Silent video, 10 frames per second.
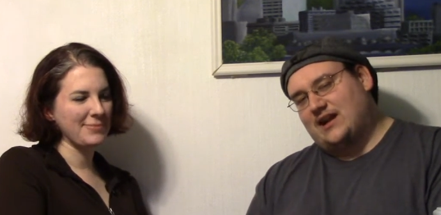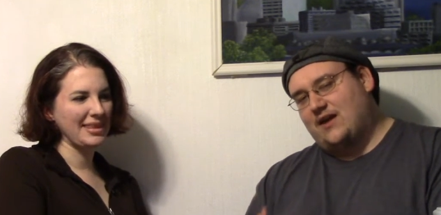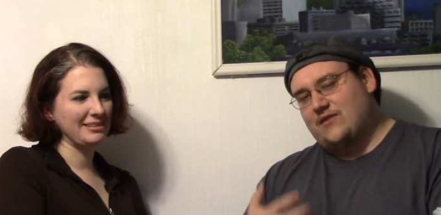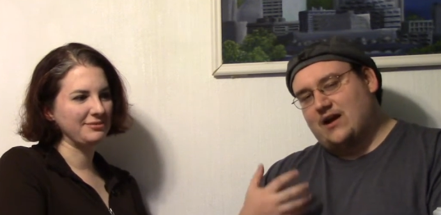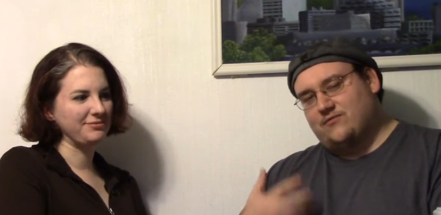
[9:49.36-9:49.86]
Speaker 1: than
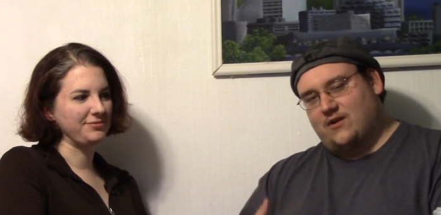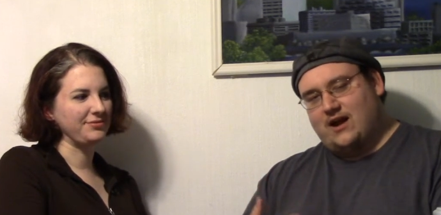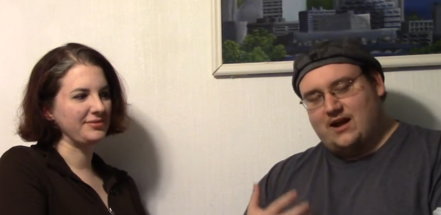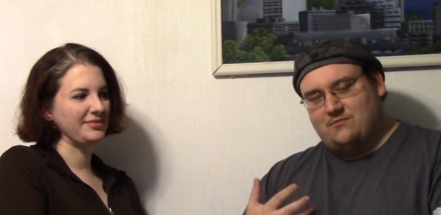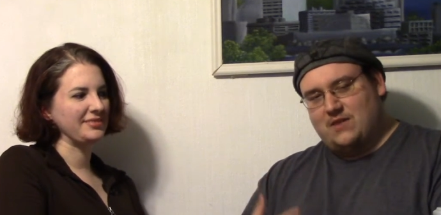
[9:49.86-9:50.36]
I've ever
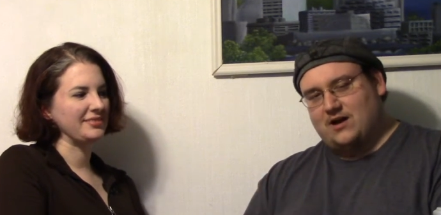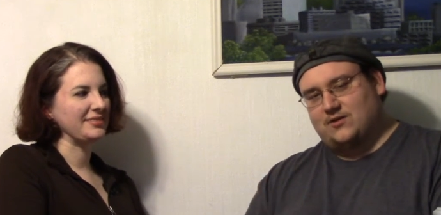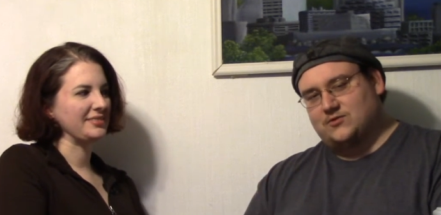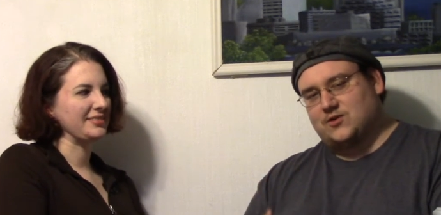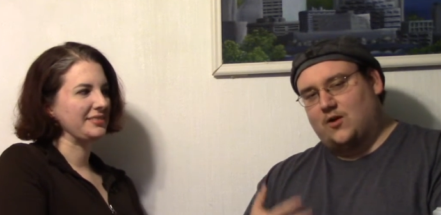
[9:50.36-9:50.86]
had
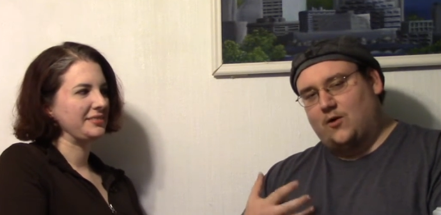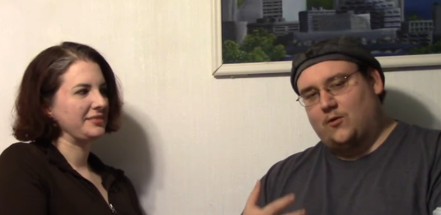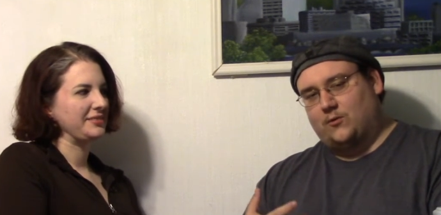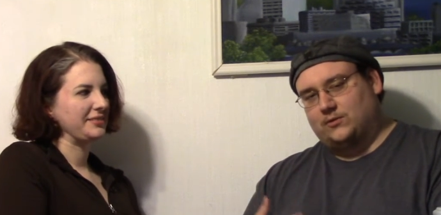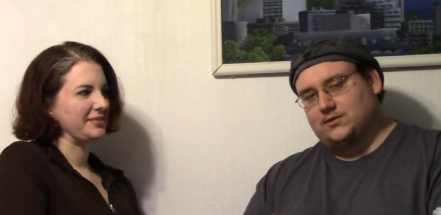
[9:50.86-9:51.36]
models
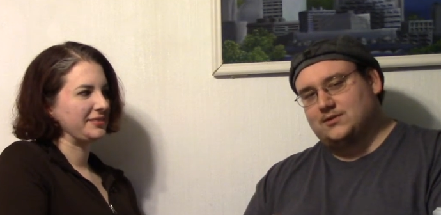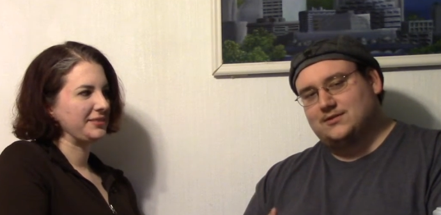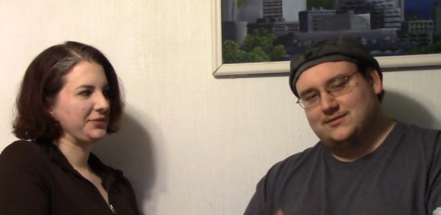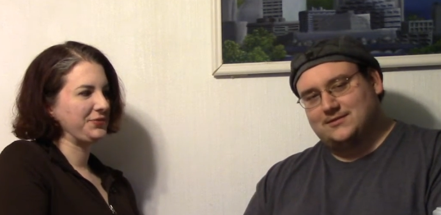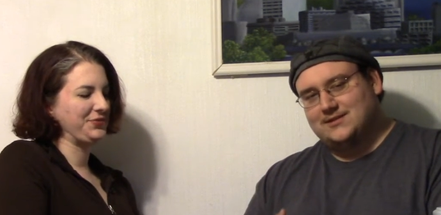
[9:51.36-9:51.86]
owned
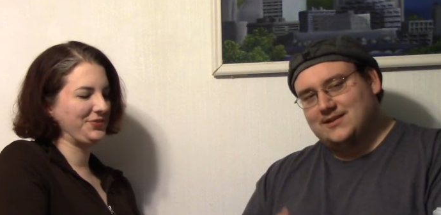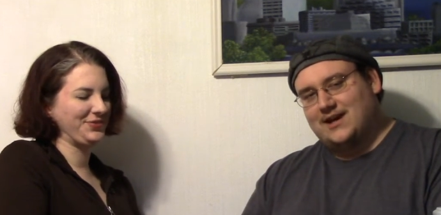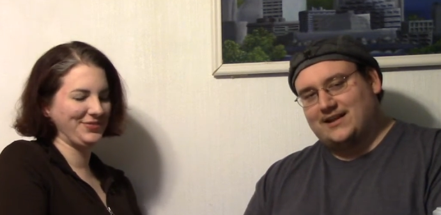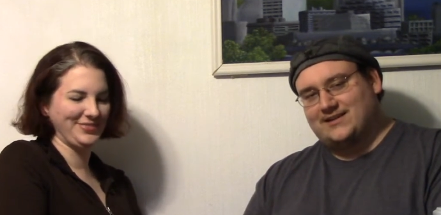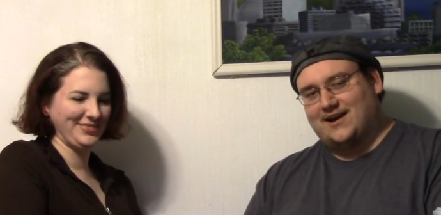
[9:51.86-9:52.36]

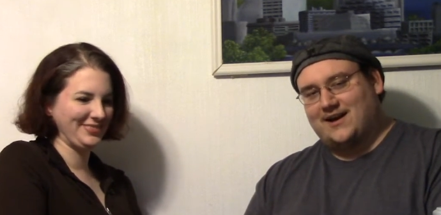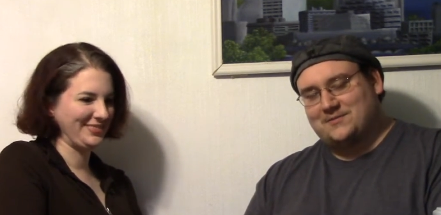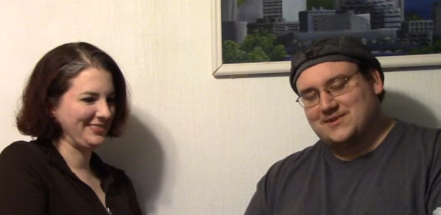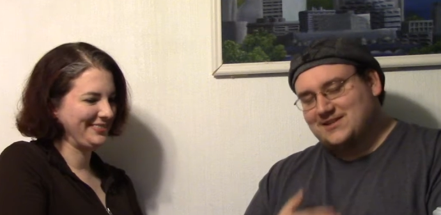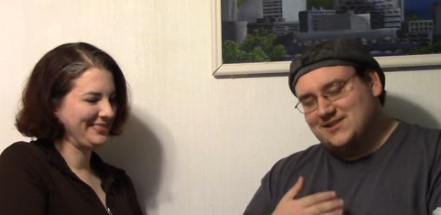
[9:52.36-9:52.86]
at
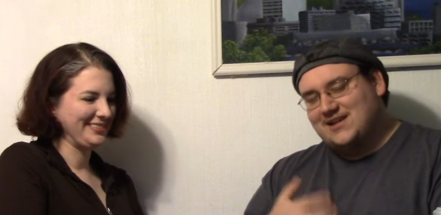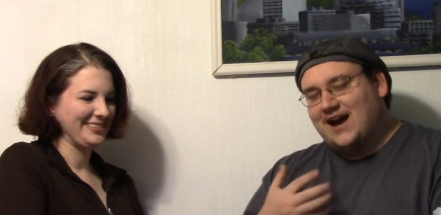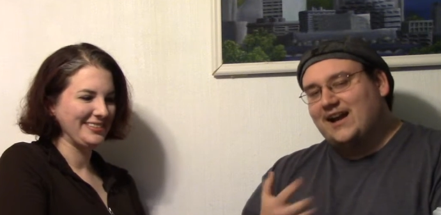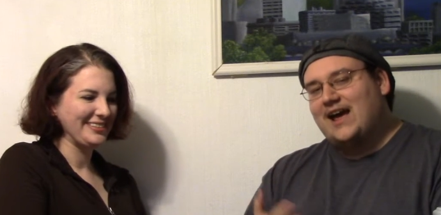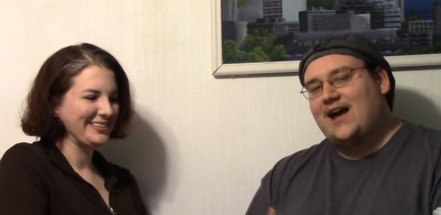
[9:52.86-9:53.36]
times. That's just
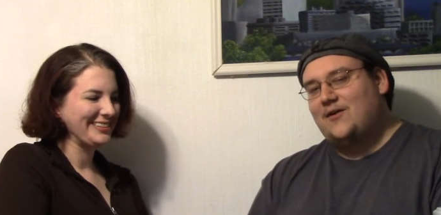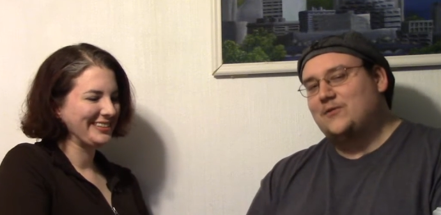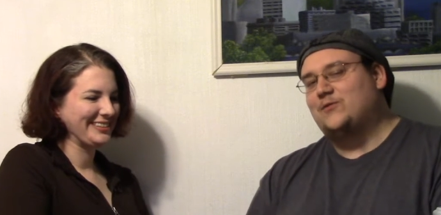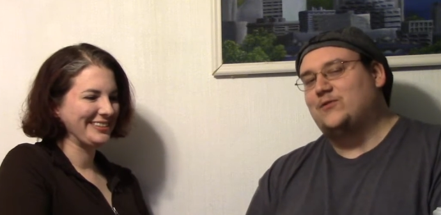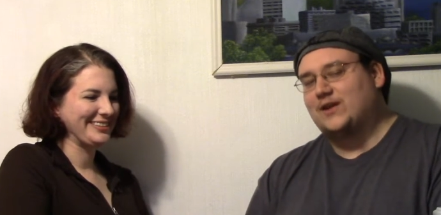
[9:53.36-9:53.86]
kind of how
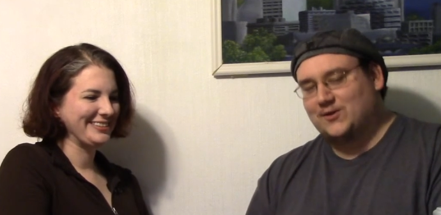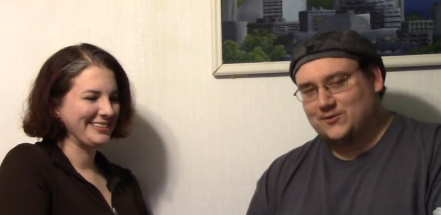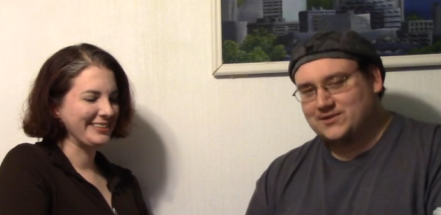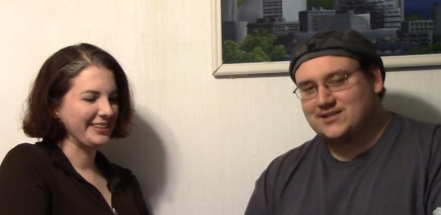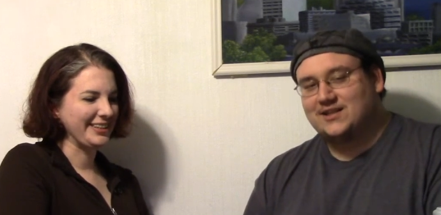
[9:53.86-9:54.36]
it
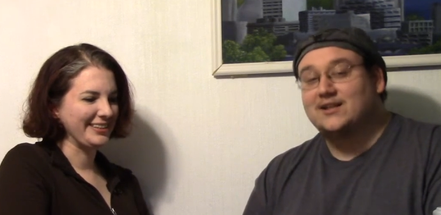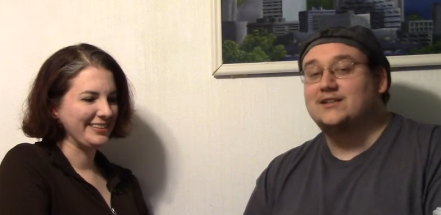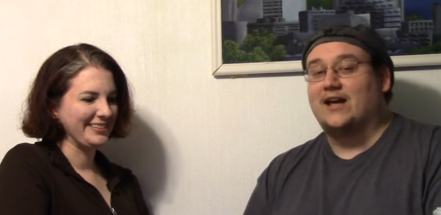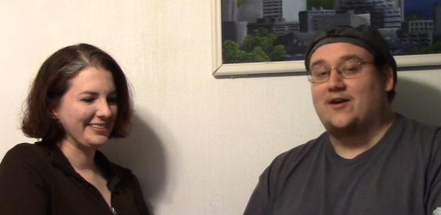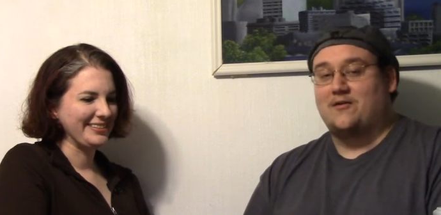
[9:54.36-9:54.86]
feels. It's a little
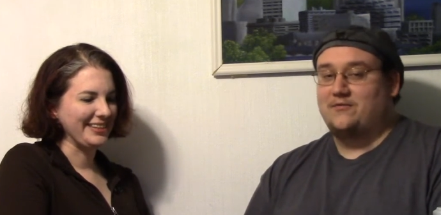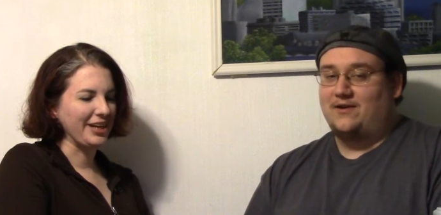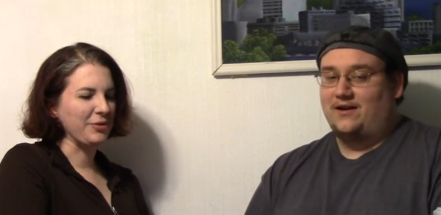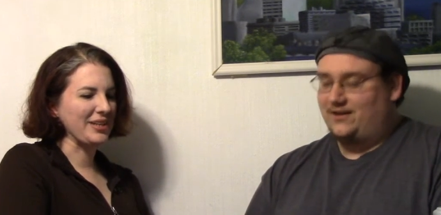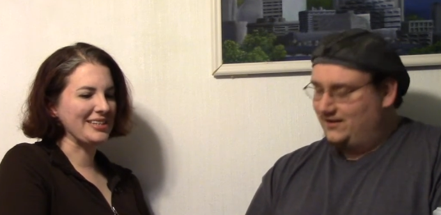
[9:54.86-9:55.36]

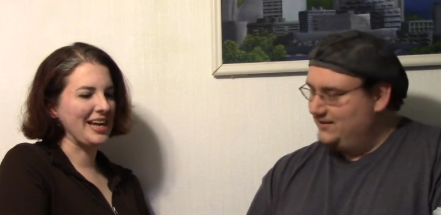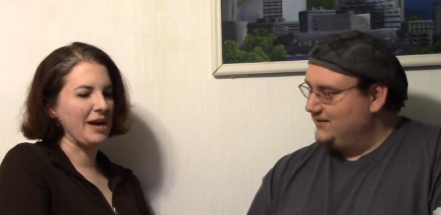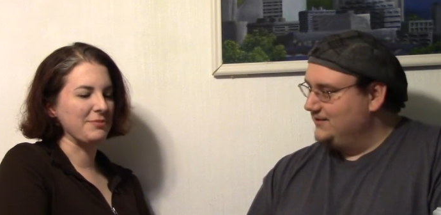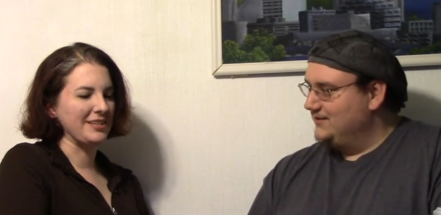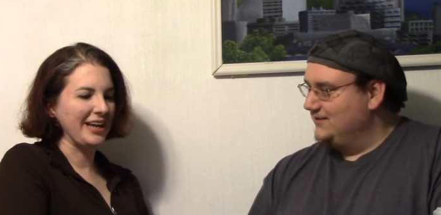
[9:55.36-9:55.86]
terrifying. I don't
Speaker 2: want that to
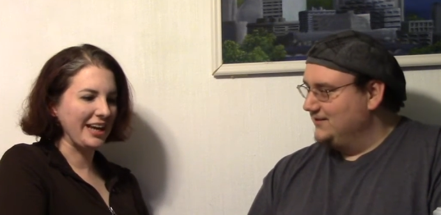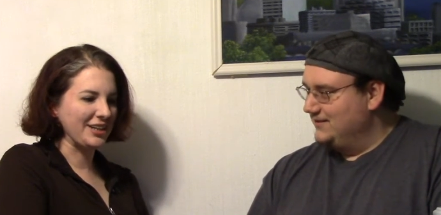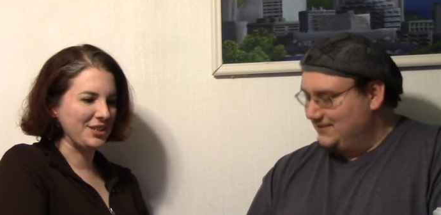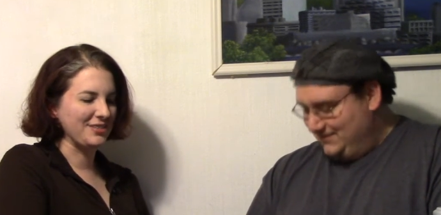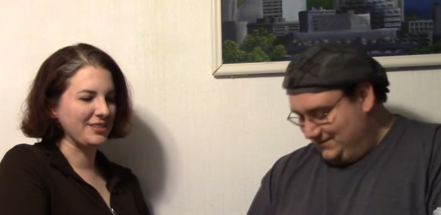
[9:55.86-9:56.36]
happen today.
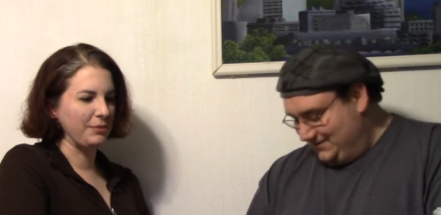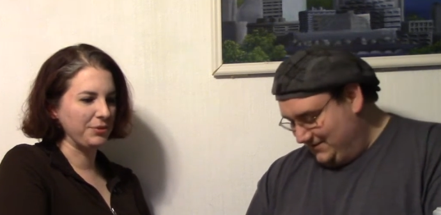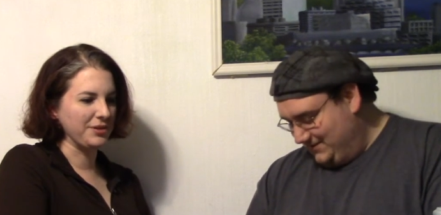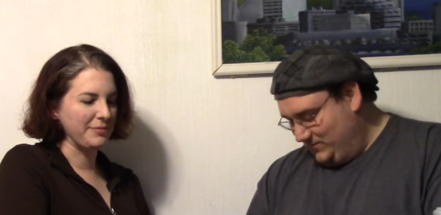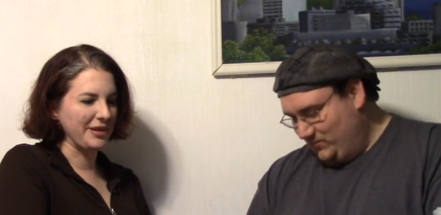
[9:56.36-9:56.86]
She's
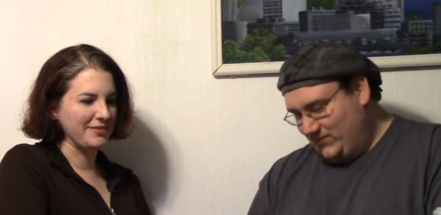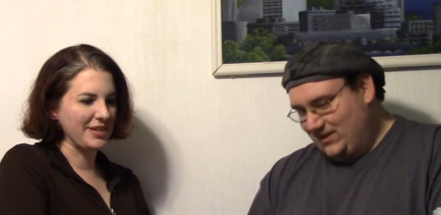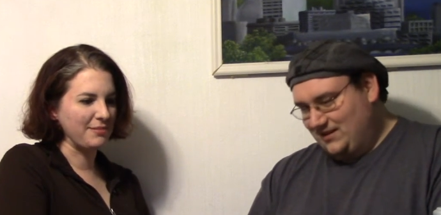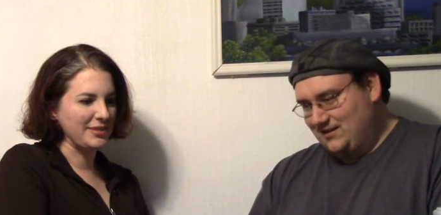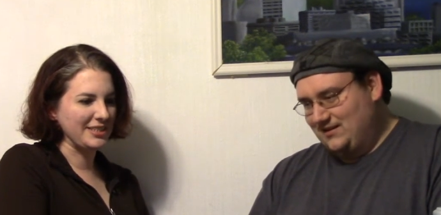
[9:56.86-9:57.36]
doubled the amount of
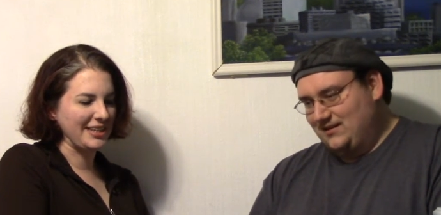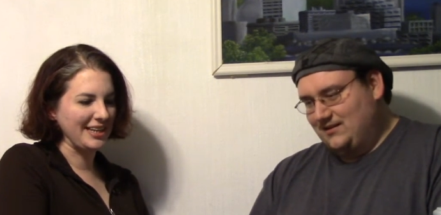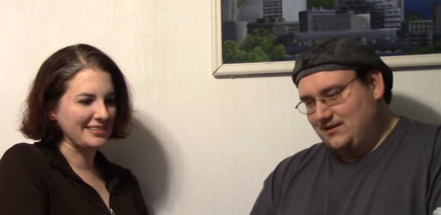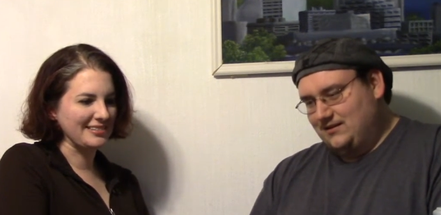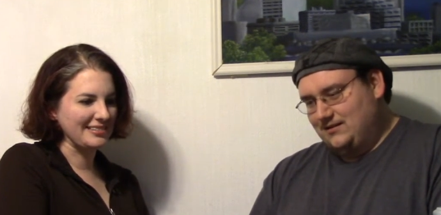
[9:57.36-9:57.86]
zombies she
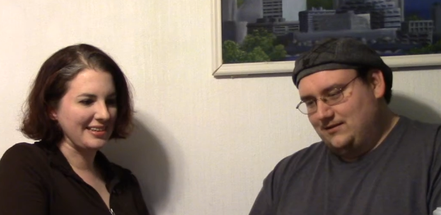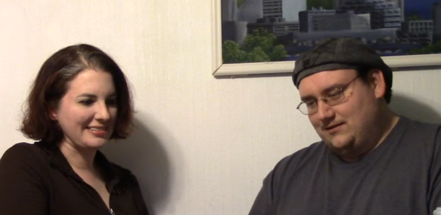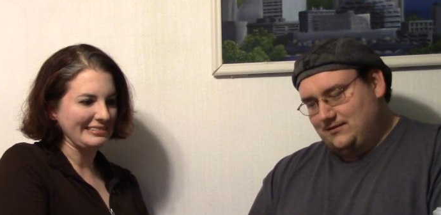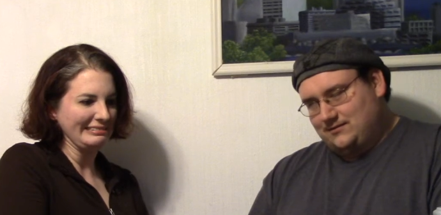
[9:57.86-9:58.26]
had since then.